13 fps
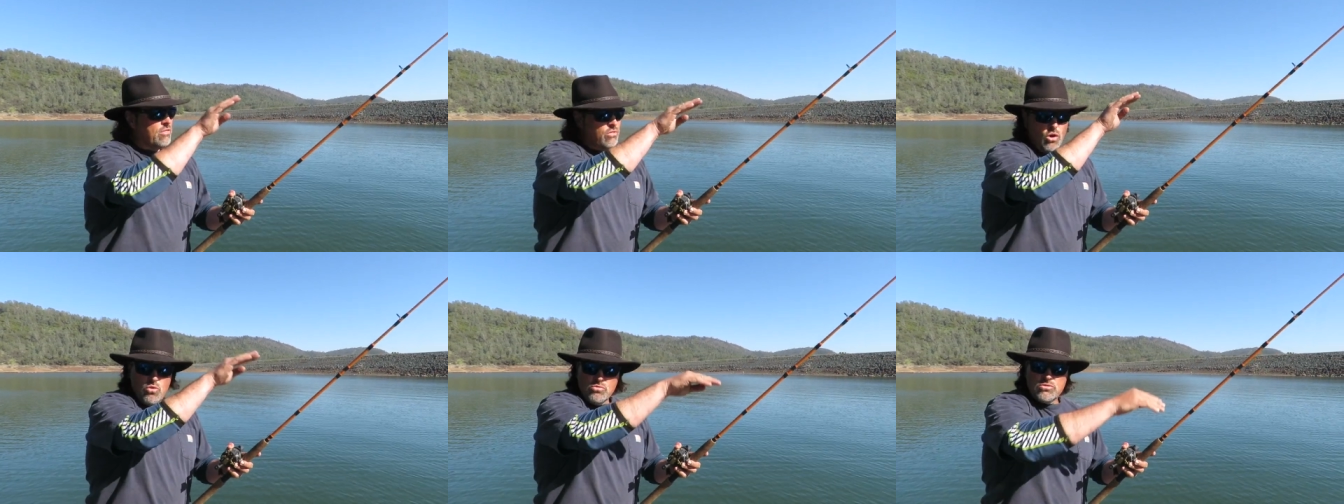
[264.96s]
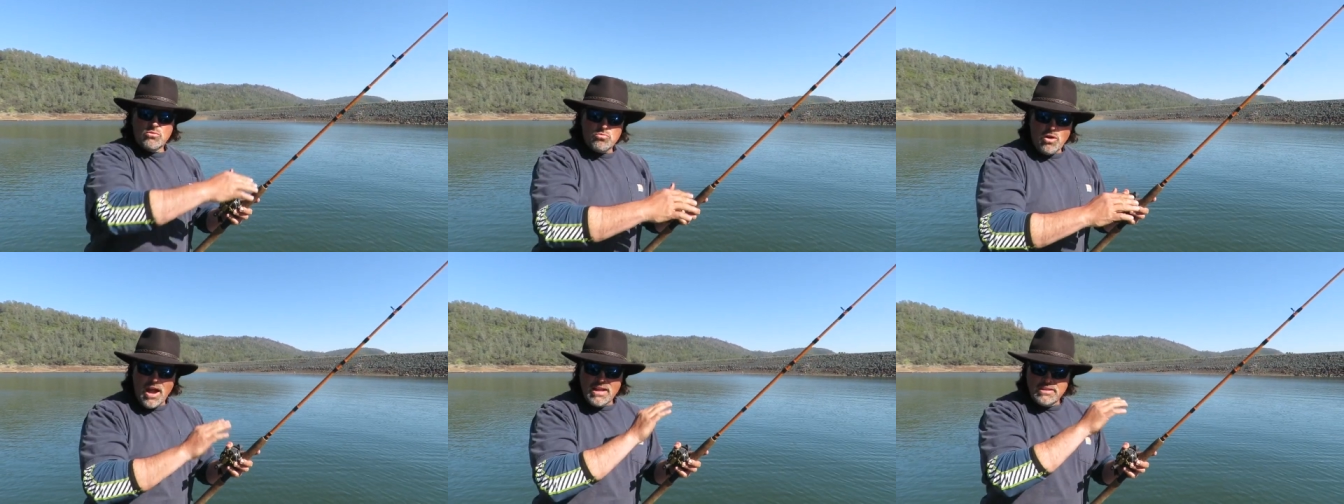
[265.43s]
load the
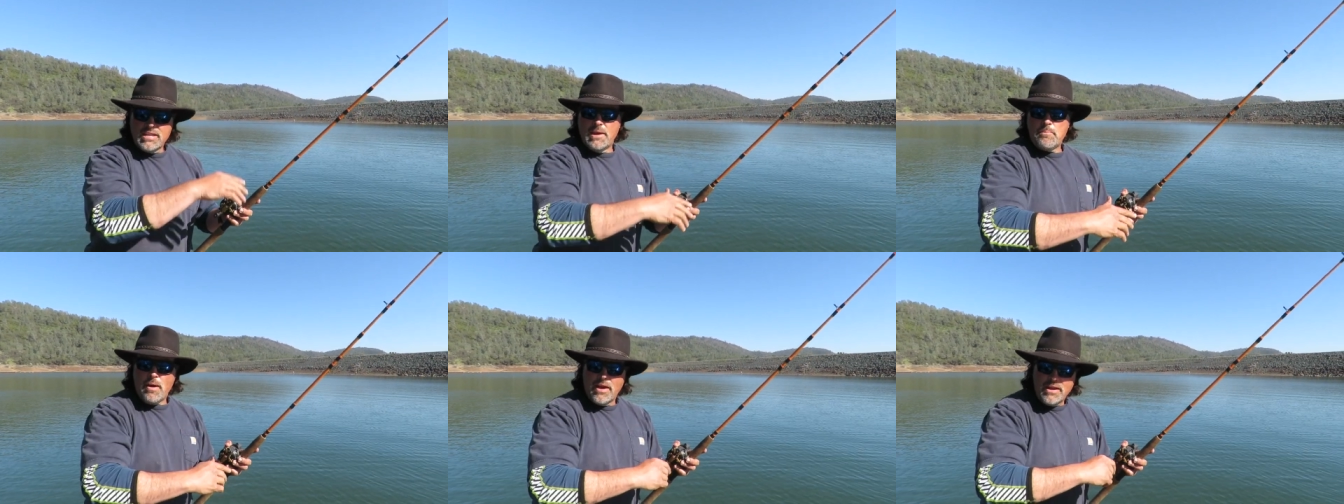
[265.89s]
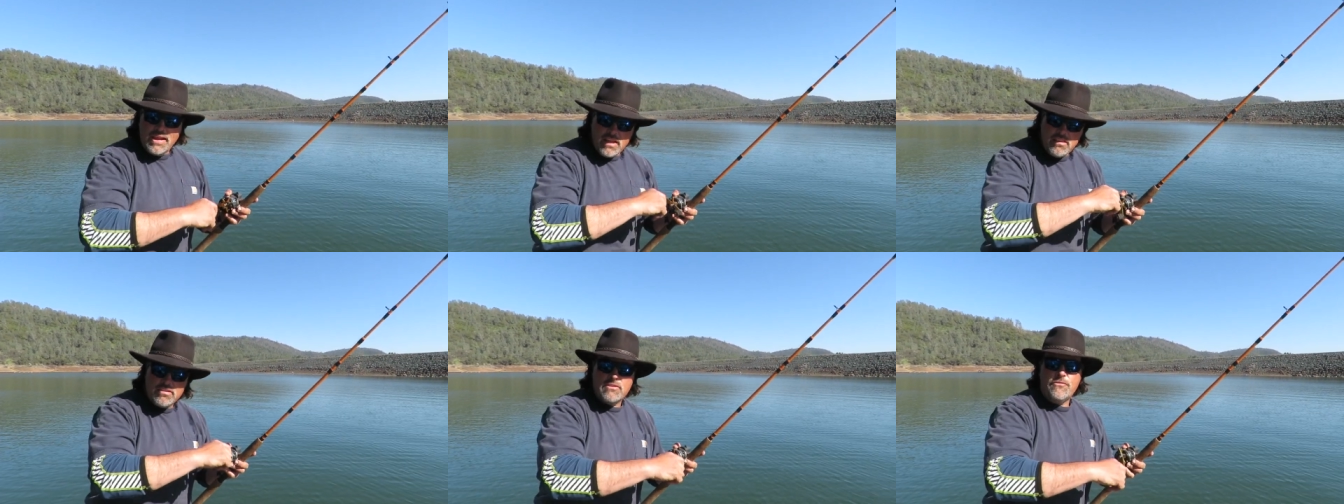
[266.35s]
rod tip
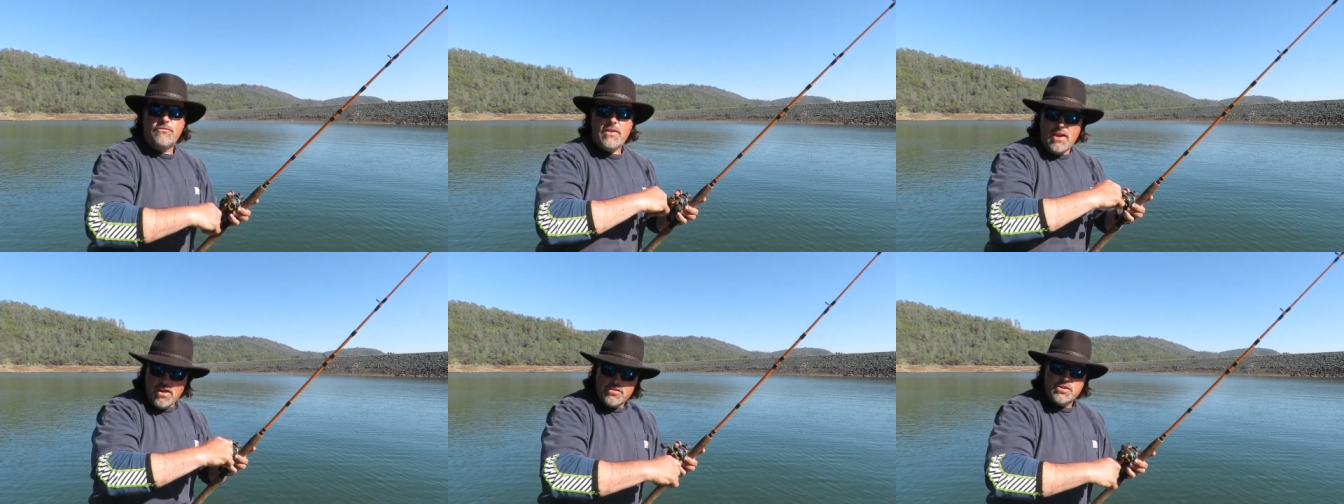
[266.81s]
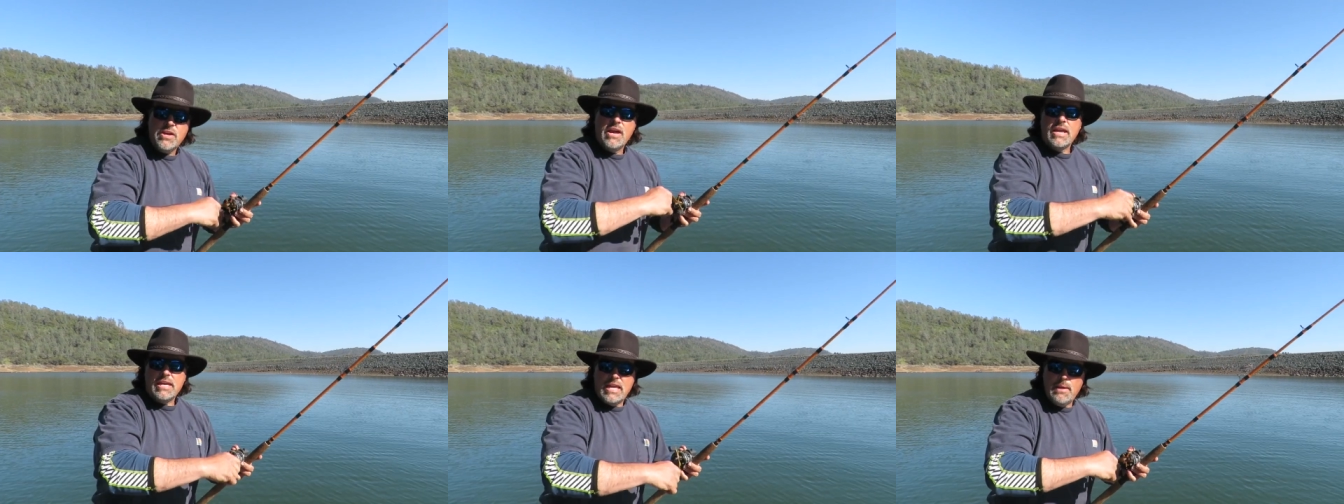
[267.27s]
against the fish,
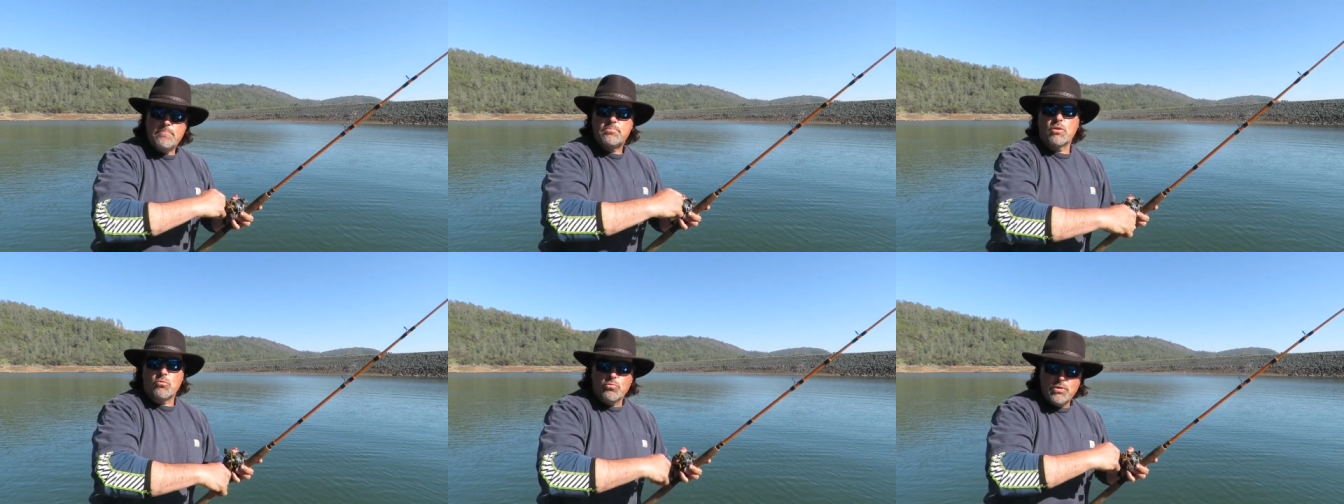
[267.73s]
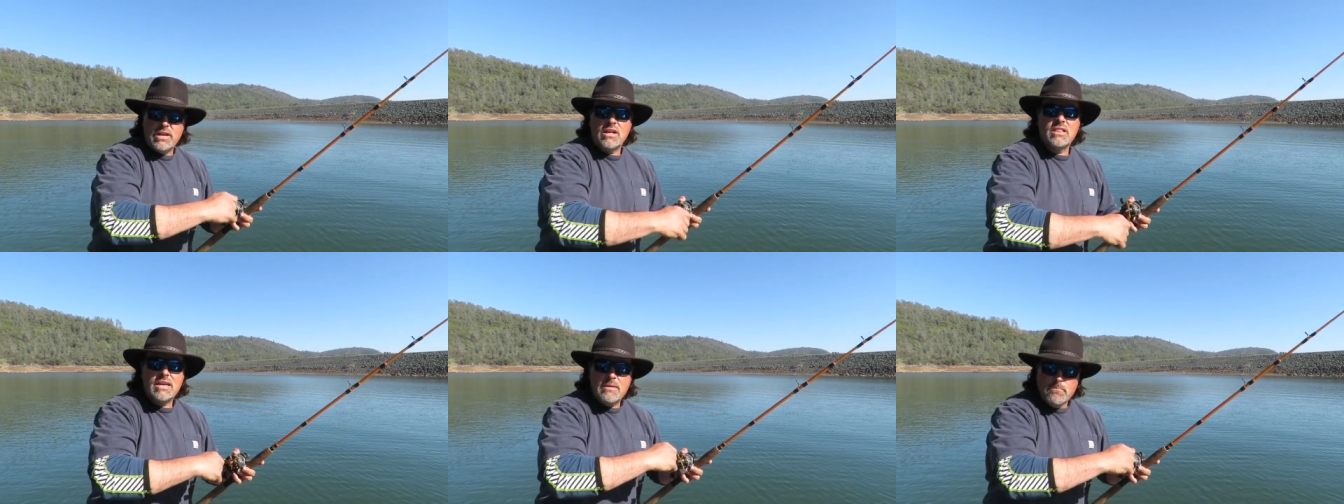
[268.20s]
keep the
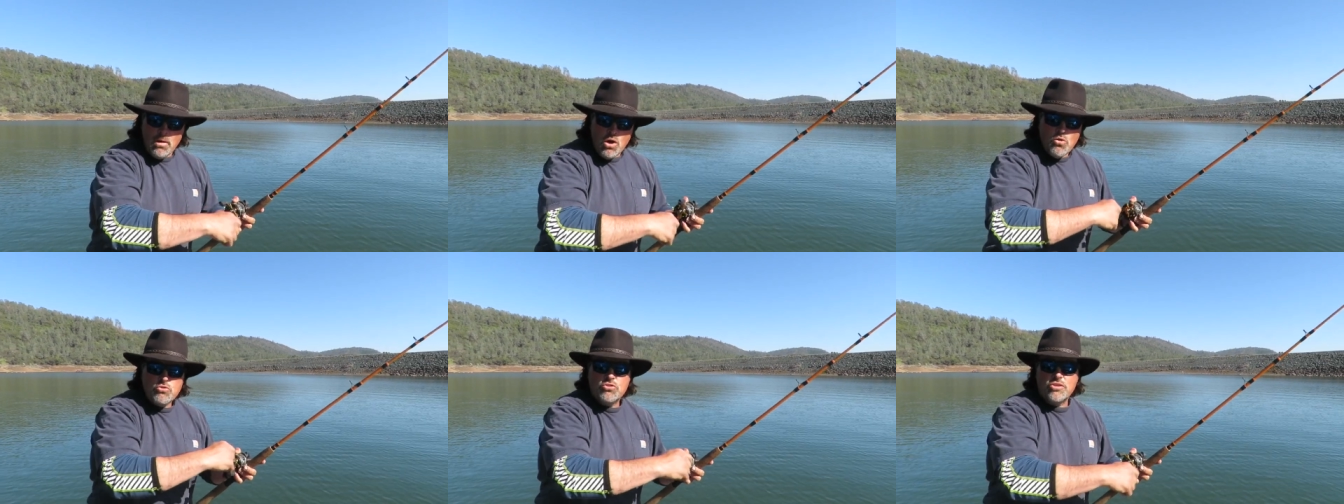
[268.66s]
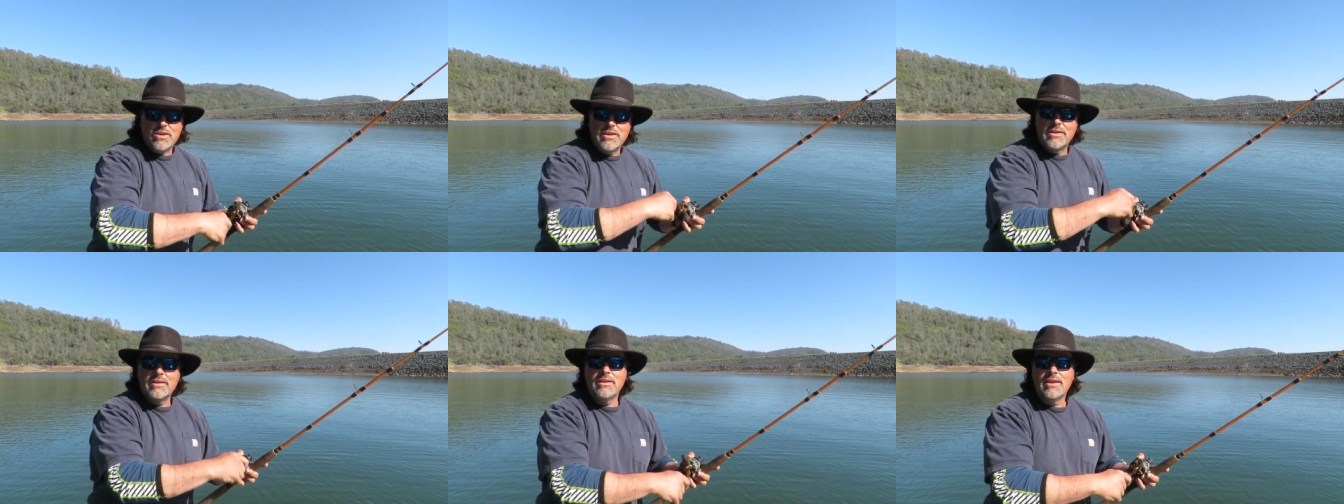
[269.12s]
reel in
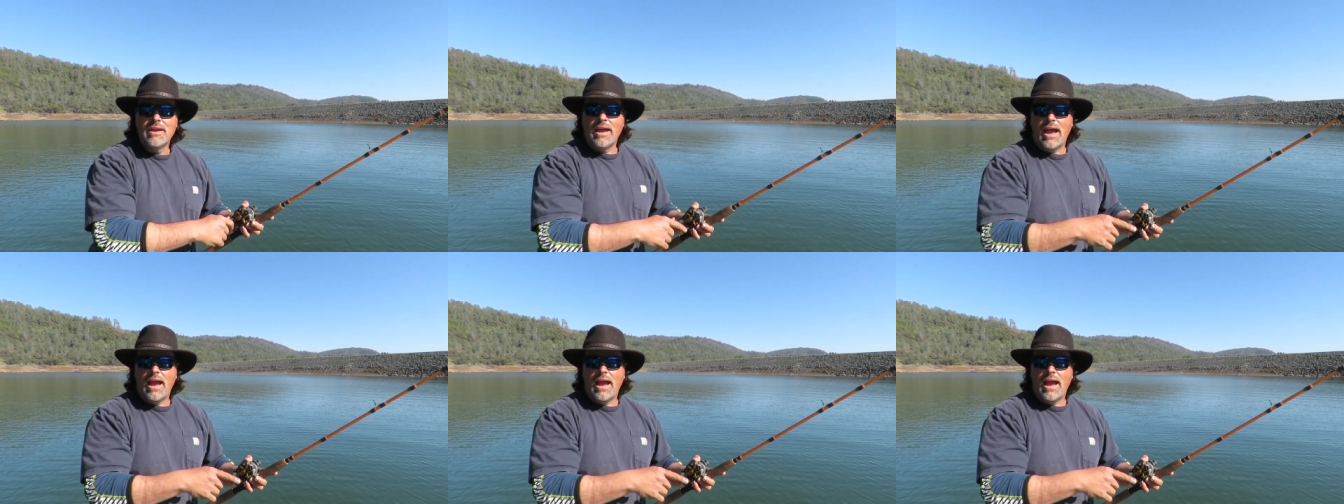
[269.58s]
motion,